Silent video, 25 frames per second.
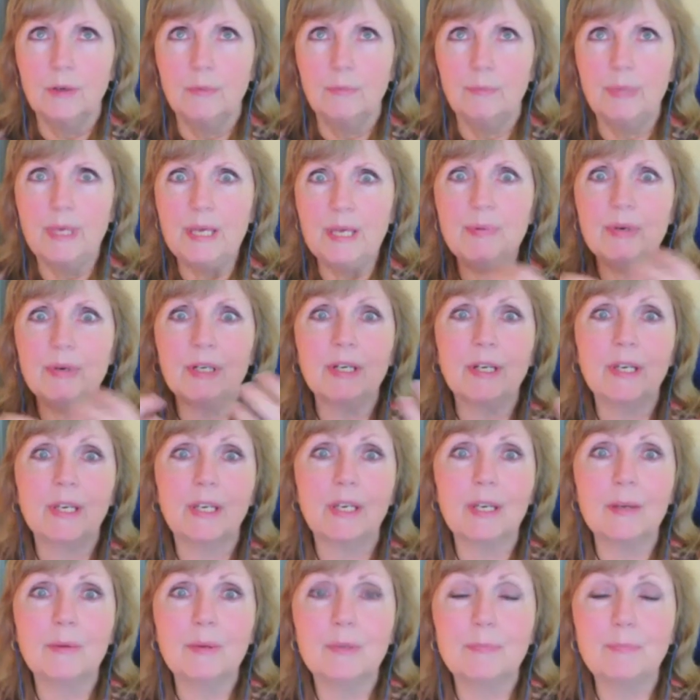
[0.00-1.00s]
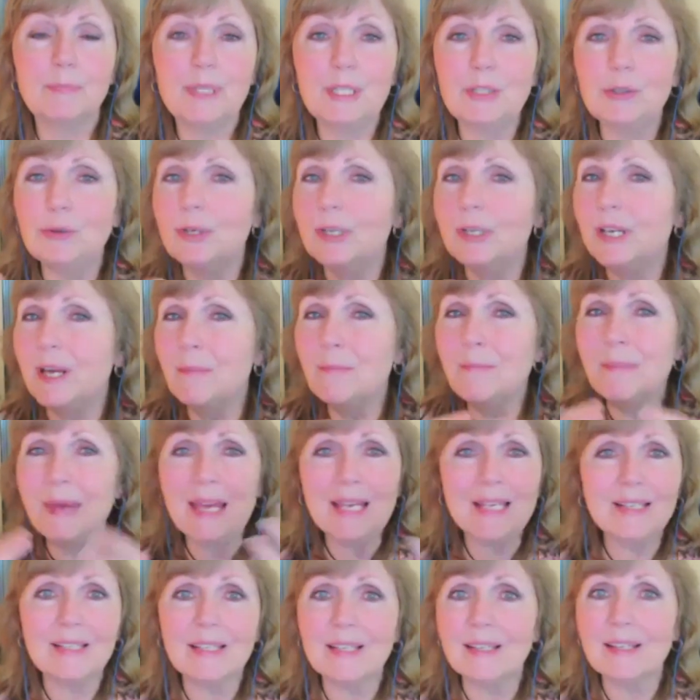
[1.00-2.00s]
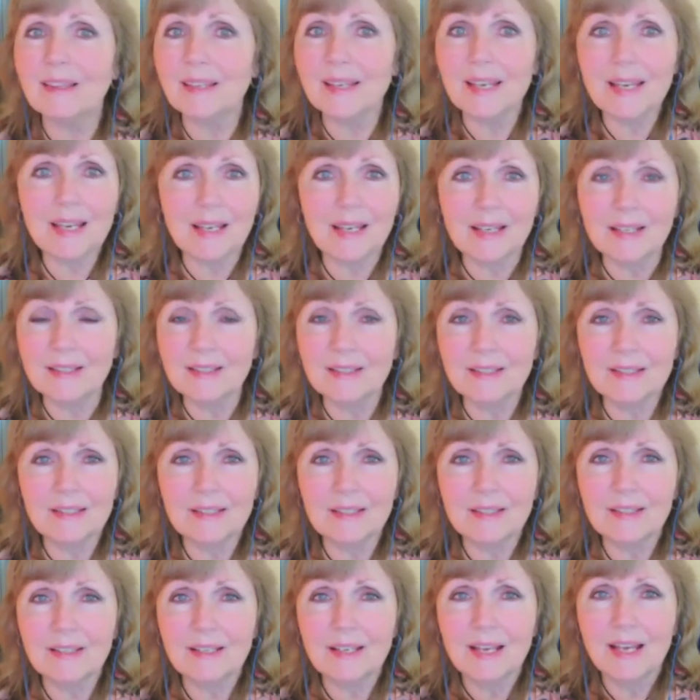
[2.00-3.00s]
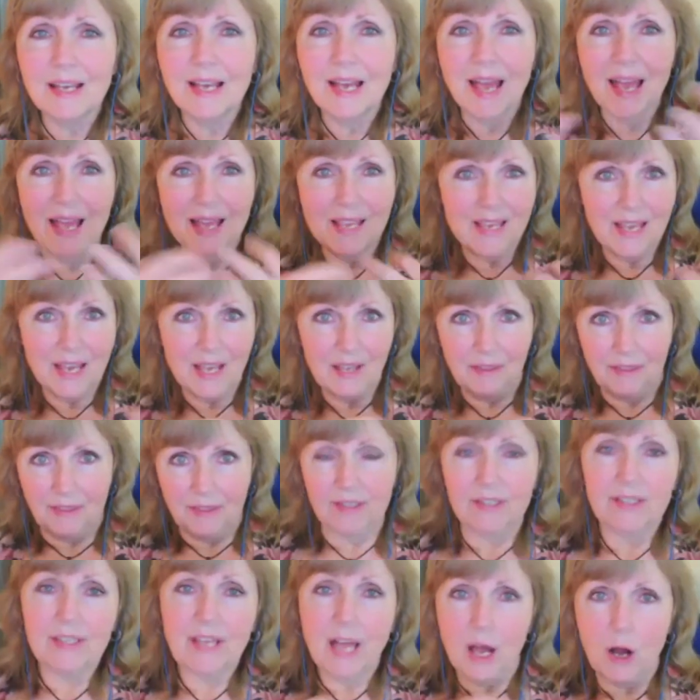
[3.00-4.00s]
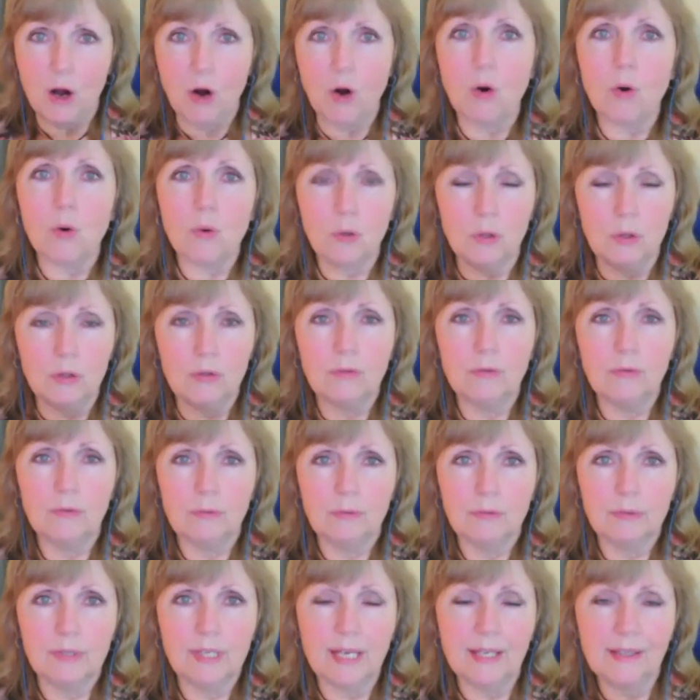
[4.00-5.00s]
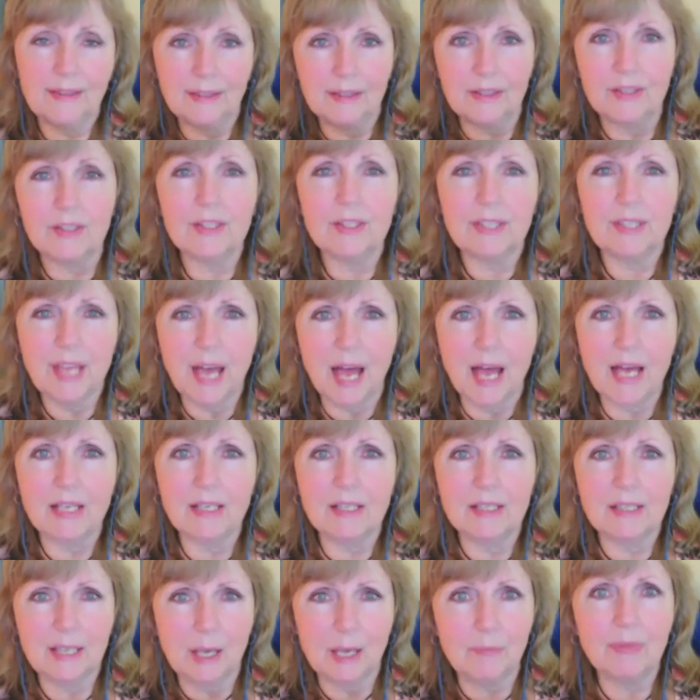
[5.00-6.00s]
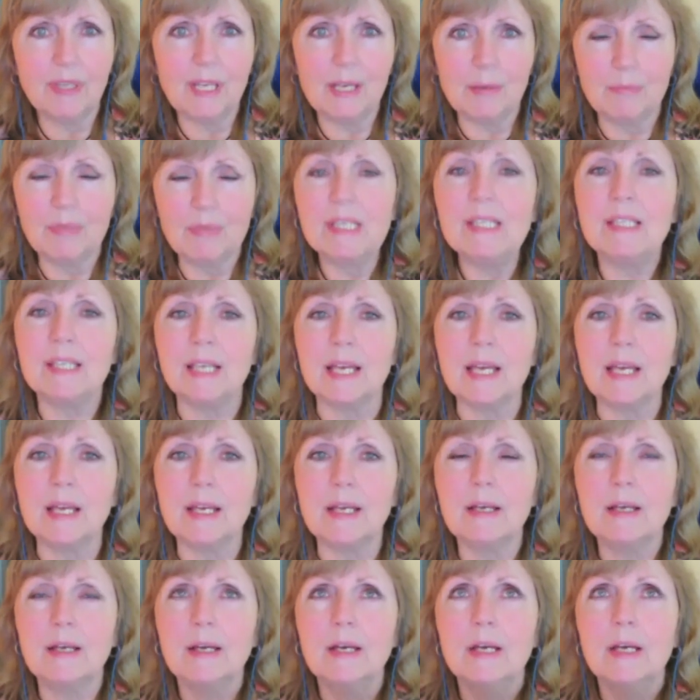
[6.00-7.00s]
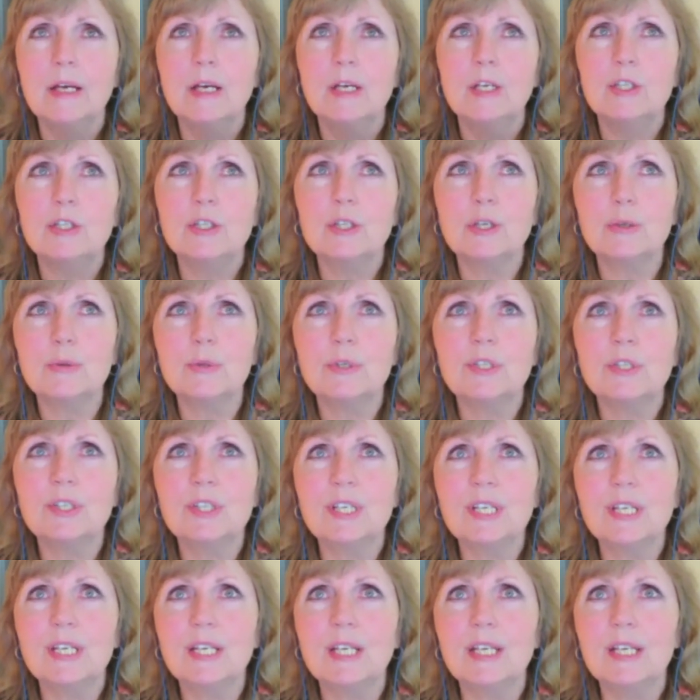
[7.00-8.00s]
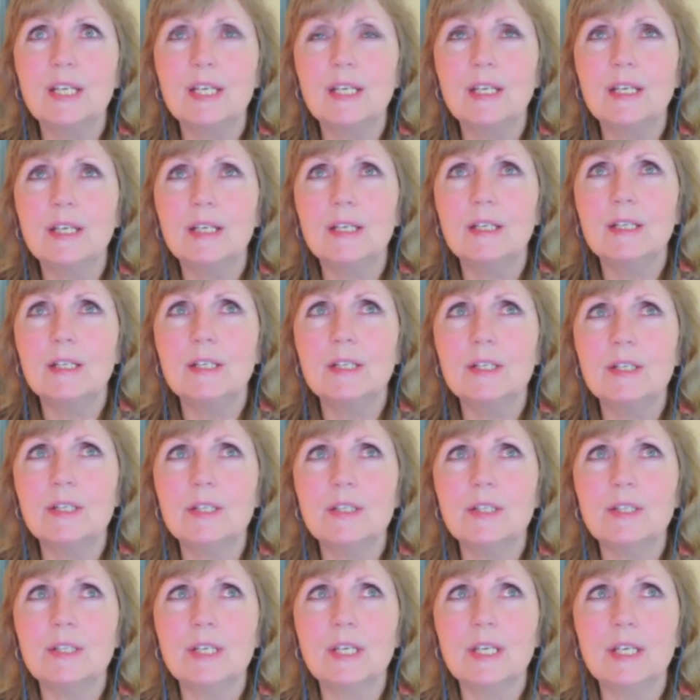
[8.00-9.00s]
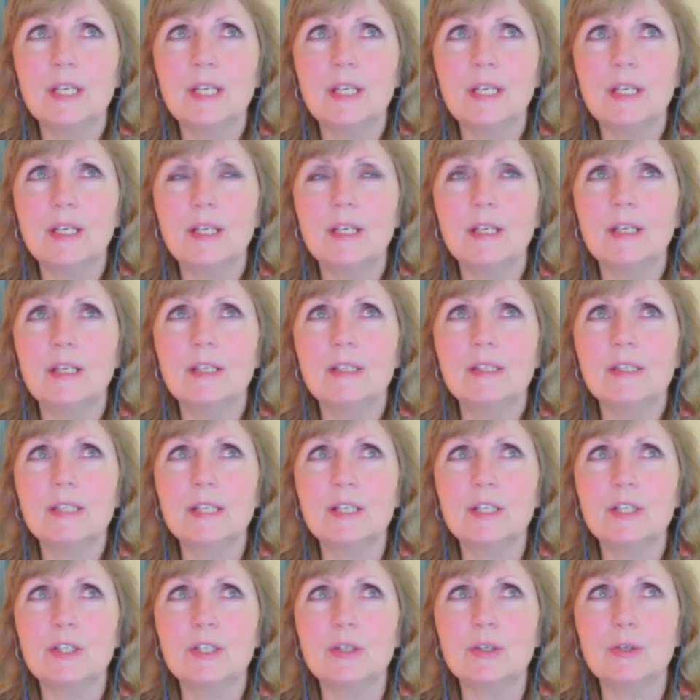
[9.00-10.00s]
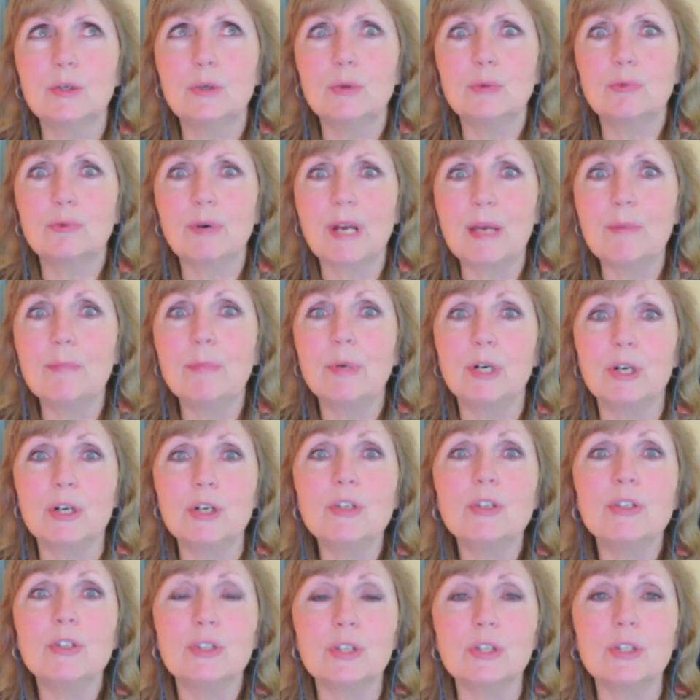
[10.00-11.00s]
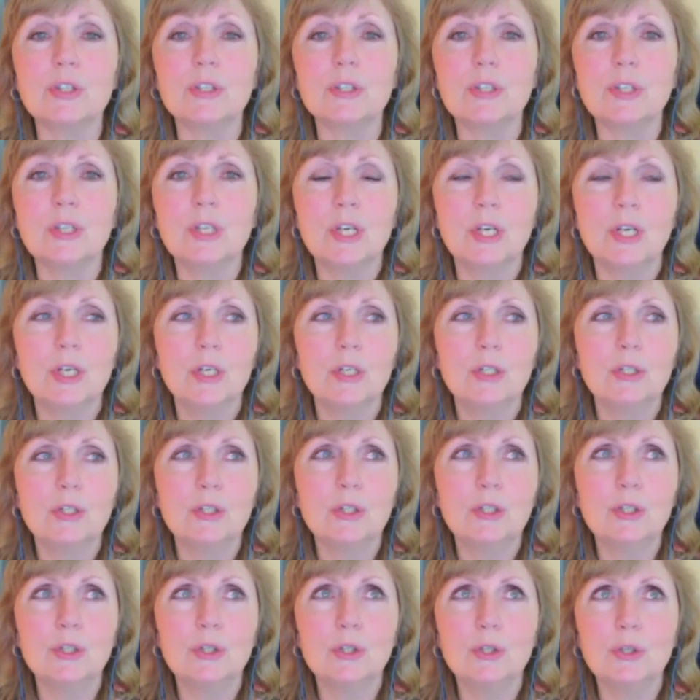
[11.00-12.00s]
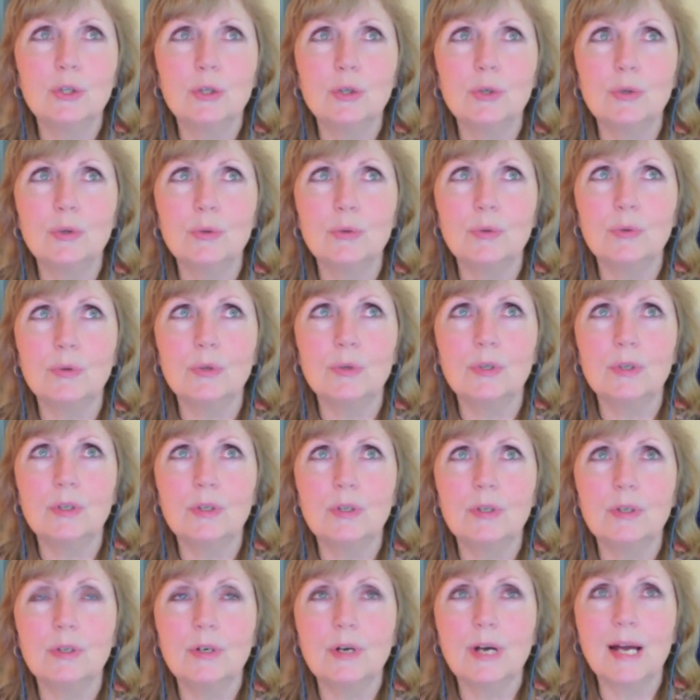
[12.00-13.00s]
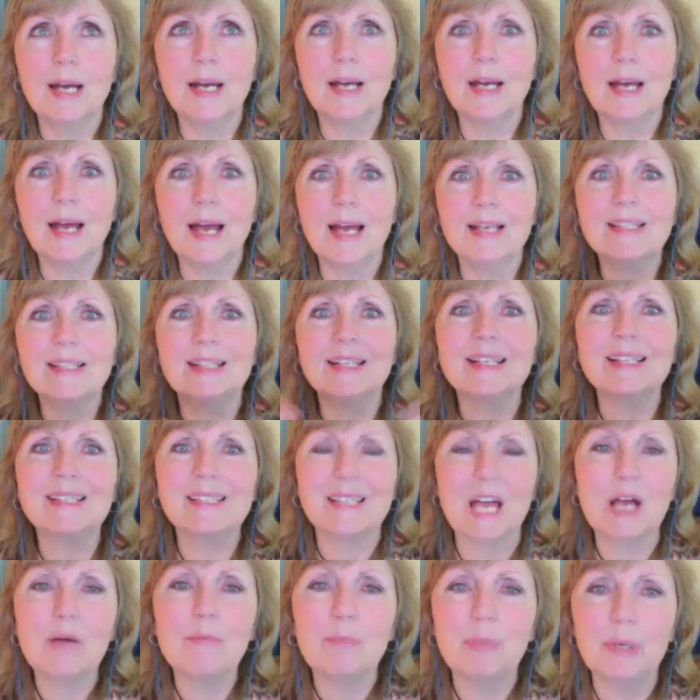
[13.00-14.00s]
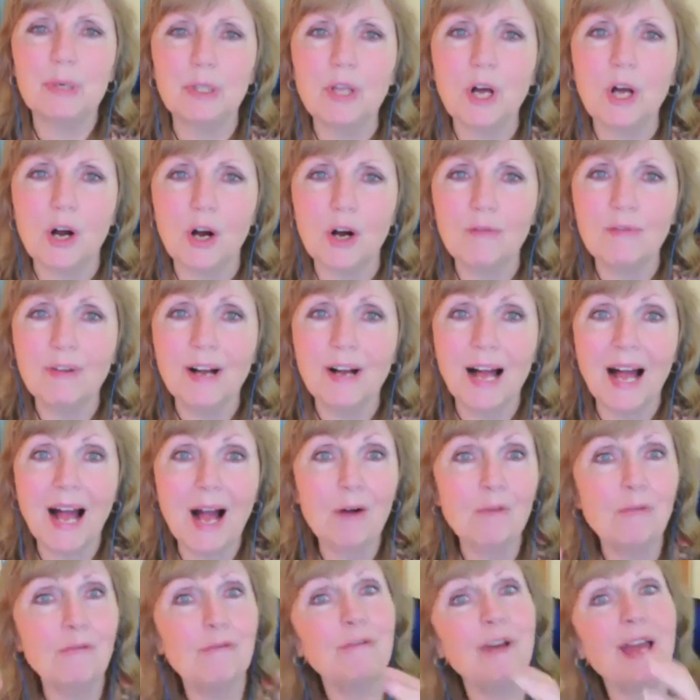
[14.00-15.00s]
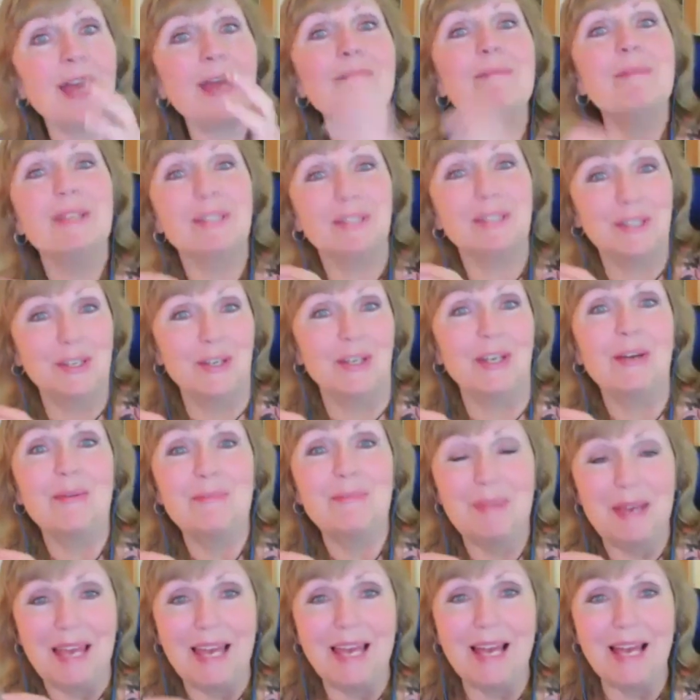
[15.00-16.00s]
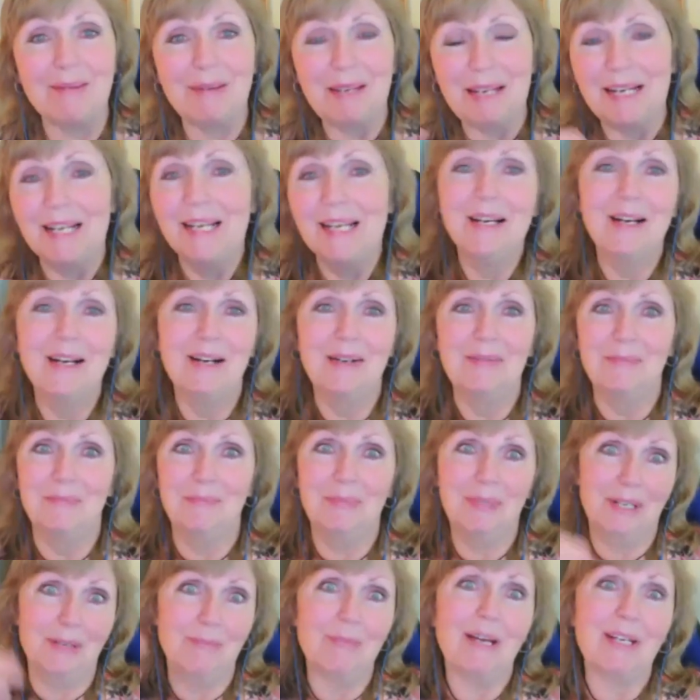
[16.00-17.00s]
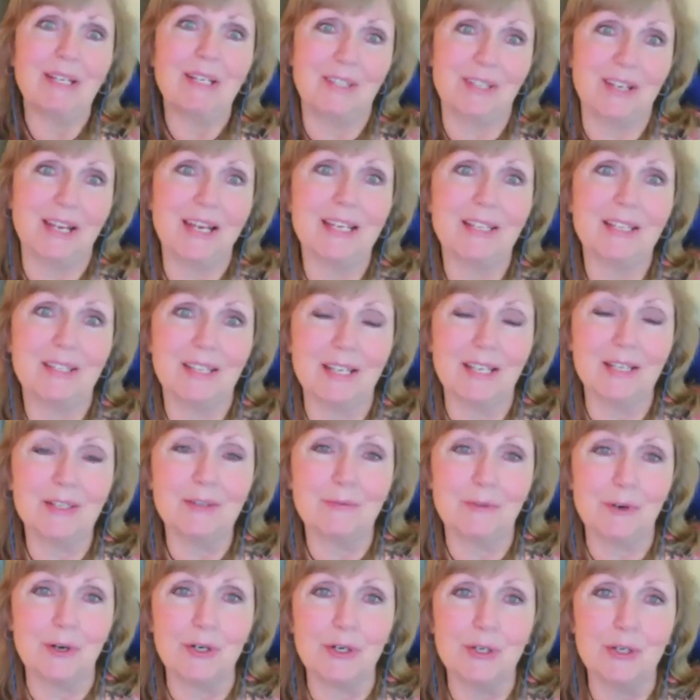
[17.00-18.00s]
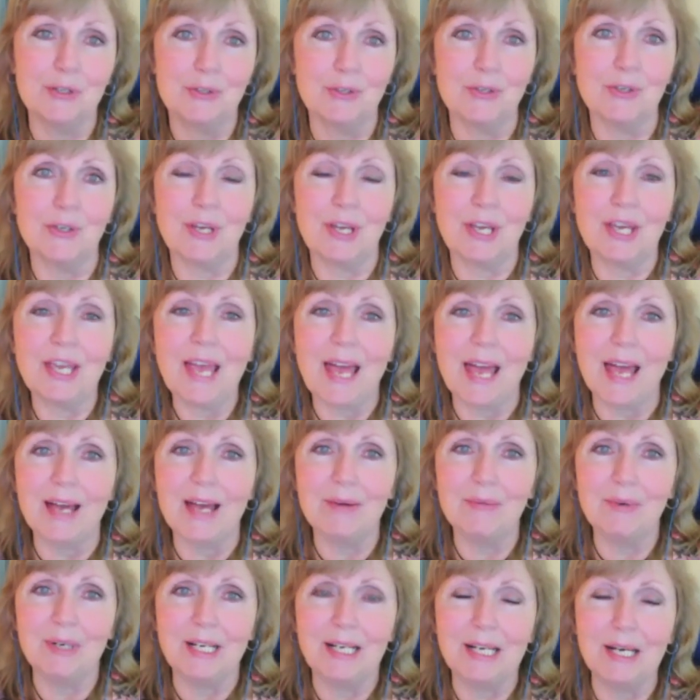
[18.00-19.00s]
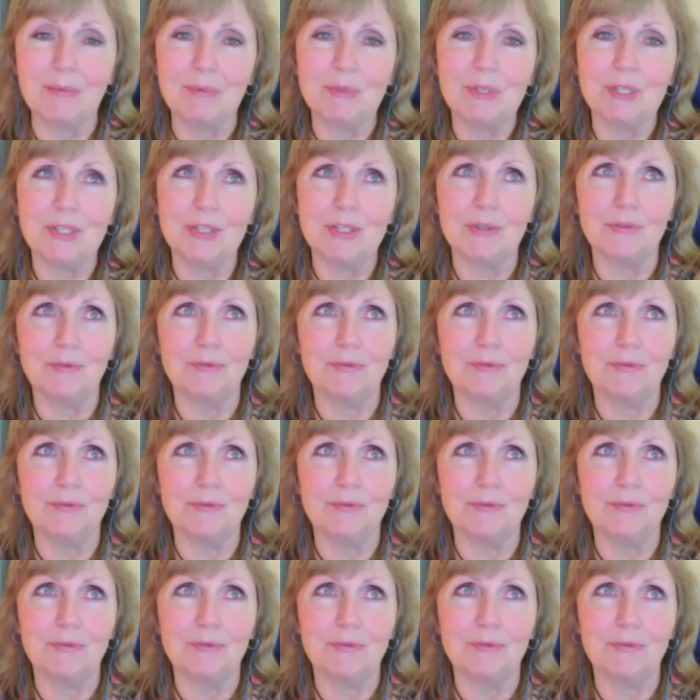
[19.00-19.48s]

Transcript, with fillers: people can be doing amazing things and yet there's that hole yep yeah. there's that something missing so she she is such a great person to as an example of how famous you can be i mean pretty much as as far as you can get when it comes yeah.